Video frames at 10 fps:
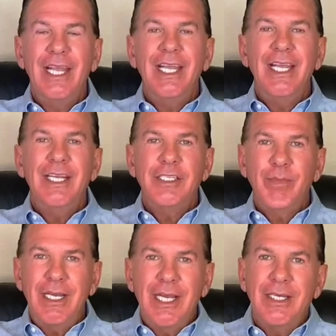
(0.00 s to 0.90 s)
It's
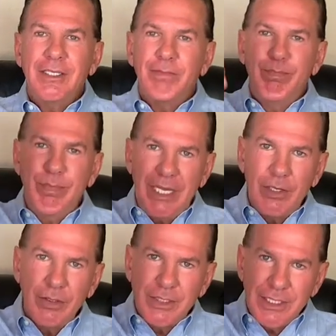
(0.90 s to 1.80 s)
because
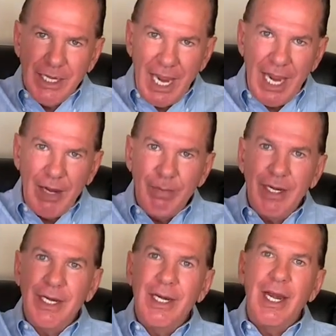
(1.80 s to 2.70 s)
Bill's name
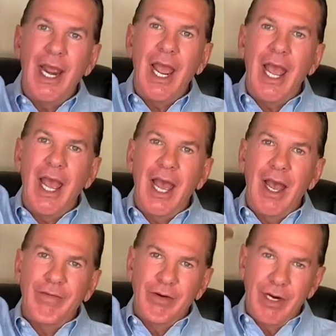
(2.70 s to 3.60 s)

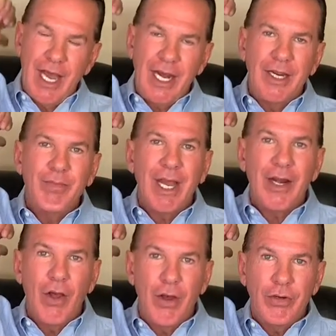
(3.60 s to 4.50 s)
never got in my
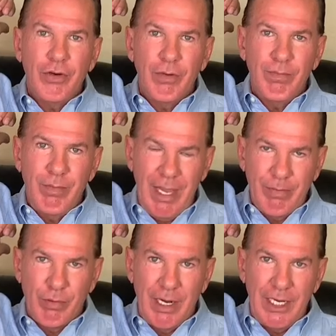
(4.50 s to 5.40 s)
long-term
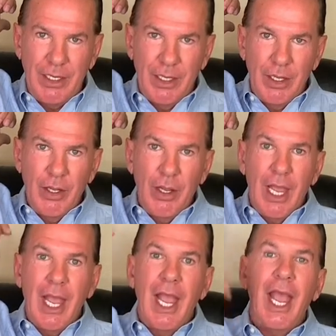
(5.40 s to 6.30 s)
memory,
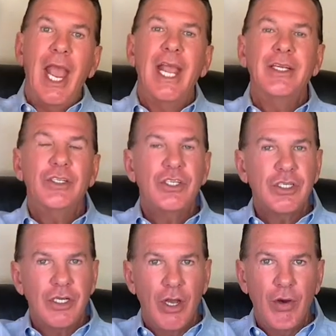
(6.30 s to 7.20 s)
and
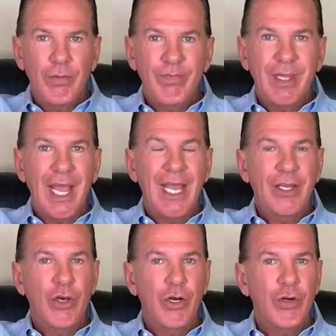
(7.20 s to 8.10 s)
so I
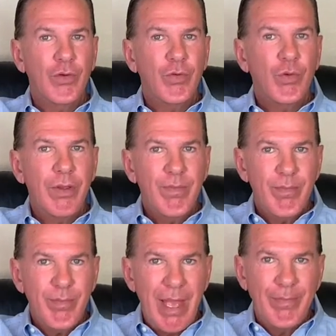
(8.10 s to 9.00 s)
couldn't
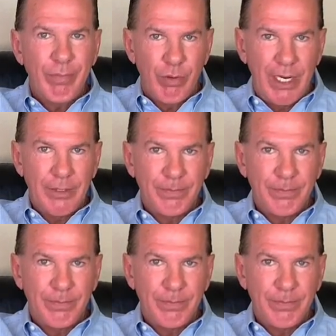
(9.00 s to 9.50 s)
remember it.